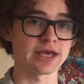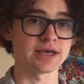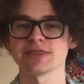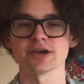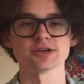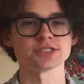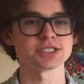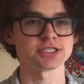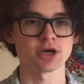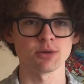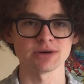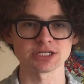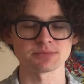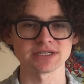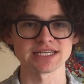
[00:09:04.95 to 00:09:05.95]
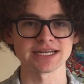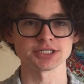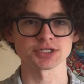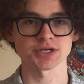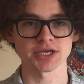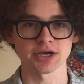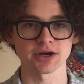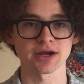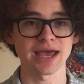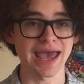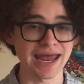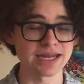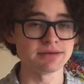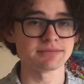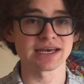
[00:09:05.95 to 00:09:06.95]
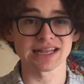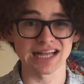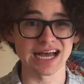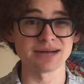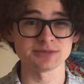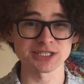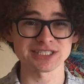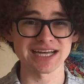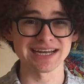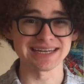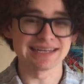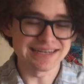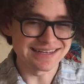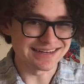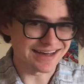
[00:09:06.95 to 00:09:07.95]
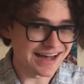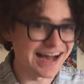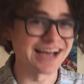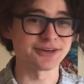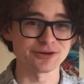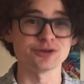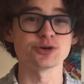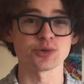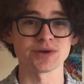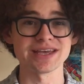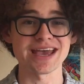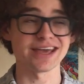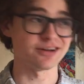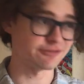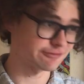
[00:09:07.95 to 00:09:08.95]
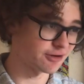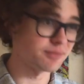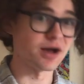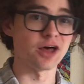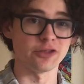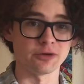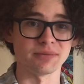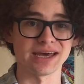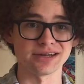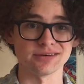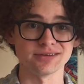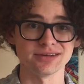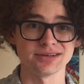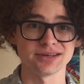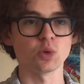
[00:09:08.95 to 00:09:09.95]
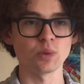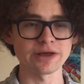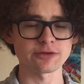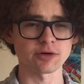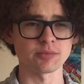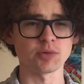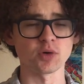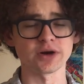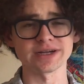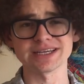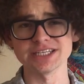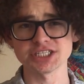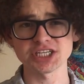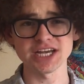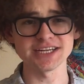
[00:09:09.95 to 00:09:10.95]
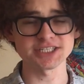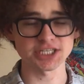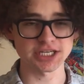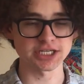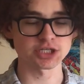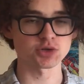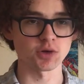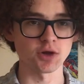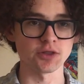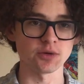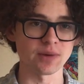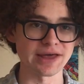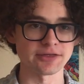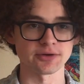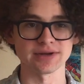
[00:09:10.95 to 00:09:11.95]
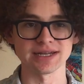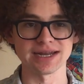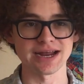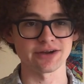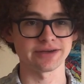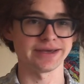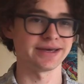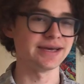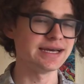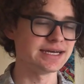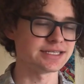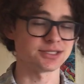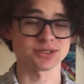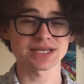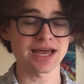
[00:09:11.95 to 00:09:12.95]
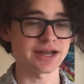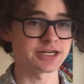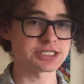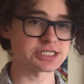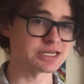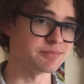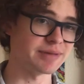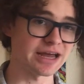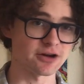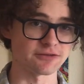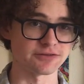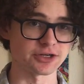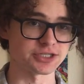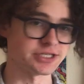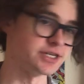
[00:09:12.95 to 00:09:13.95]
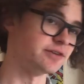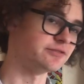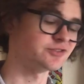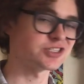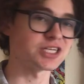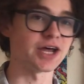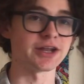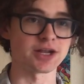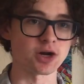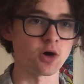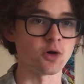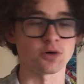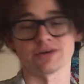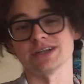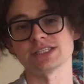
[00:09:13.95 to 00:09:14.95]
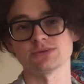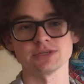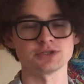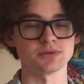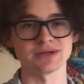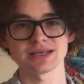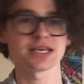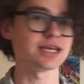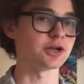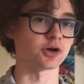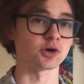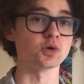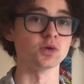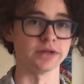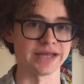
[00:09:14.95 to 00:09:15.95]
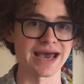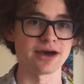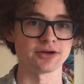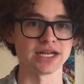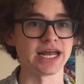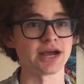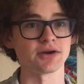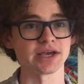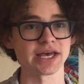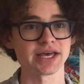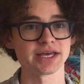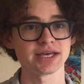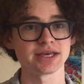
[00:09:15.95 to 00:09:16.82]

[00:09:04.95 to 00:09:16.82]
There's so much potential here. Any metal object I needed, I could create from other metal. Weather Report can change and control the weather in an area, so it's kind of just a better version of Sun and Horus, which would heat or cool down an area.